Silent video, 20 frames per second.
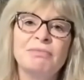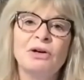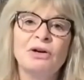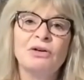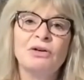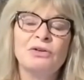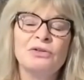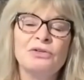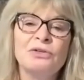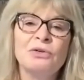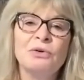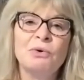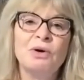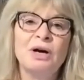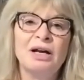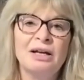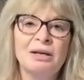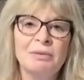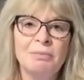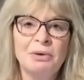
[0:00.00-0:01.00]
are also
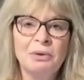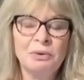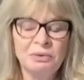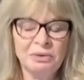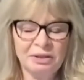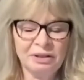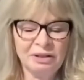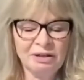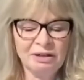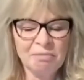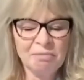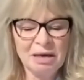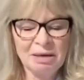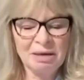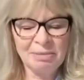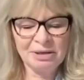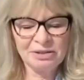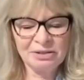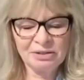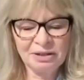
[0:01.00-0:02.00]
a component of my
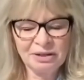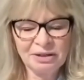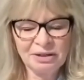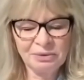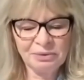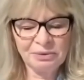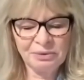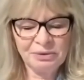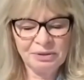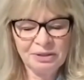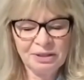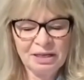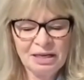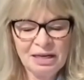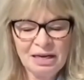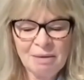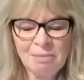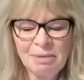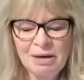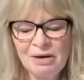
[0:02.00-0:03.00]
mental health.
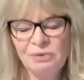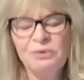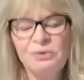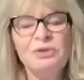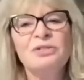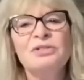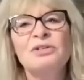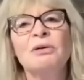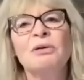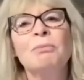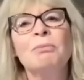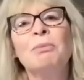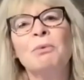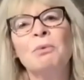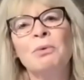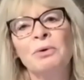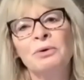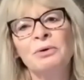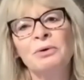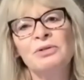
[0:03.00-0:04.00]
Boundaries are
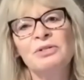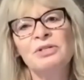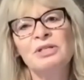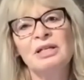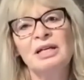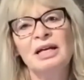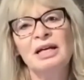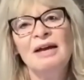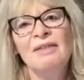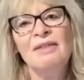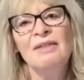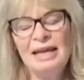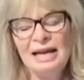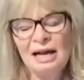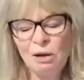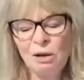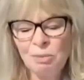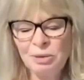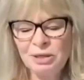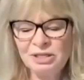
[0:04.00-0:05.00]
borders. They
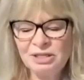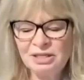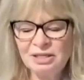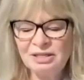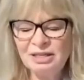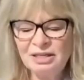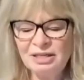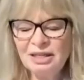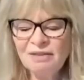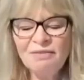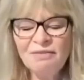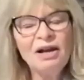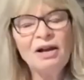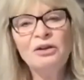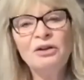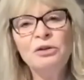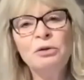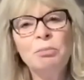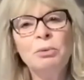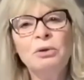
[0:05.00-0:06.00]
help us to see the
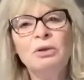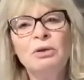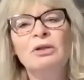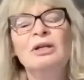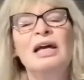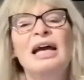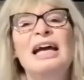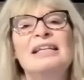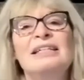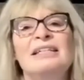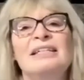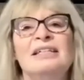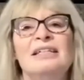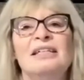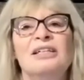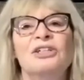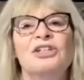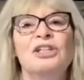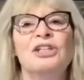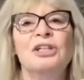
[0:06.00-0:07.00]
valuable and to
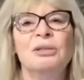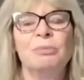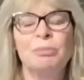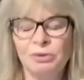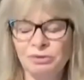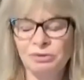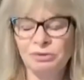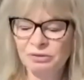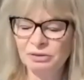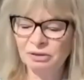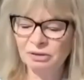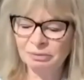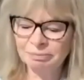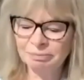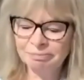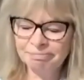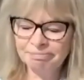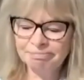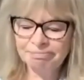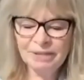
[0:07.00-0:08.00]
ditch the peripheral.
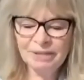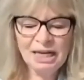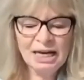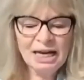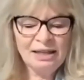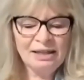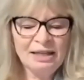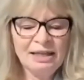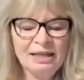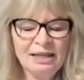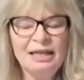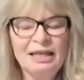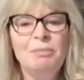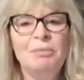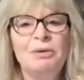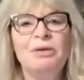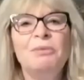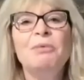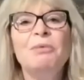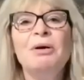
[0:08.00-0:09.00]
They
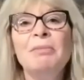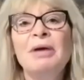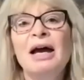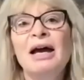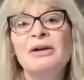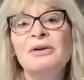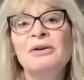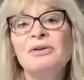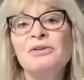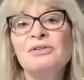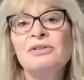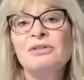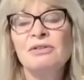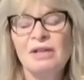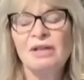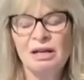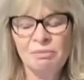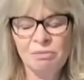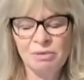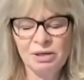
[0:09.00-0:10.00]
keep in what
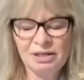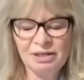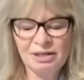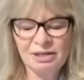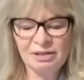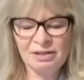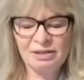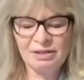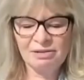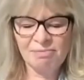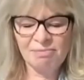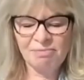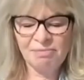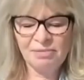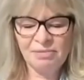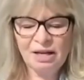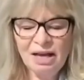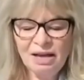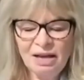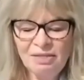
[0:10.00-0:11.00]
matters and what doesn't.
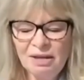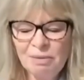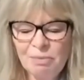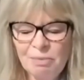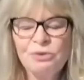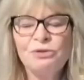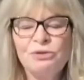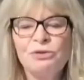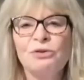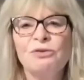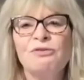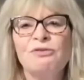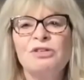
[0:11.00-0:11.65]
They preserve